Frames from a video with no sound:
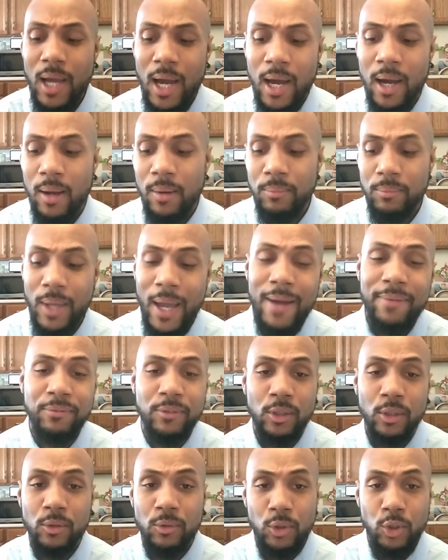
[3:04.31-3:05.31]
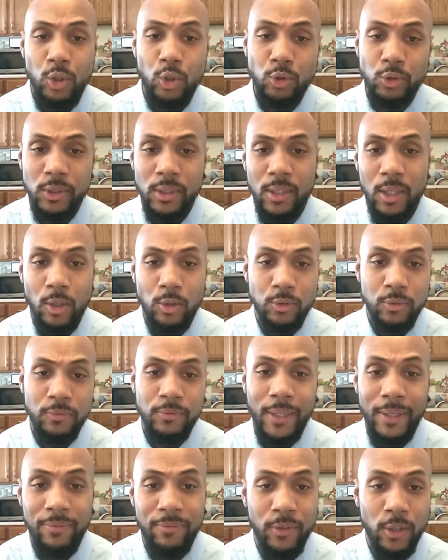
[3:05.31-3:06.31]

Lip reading: after using that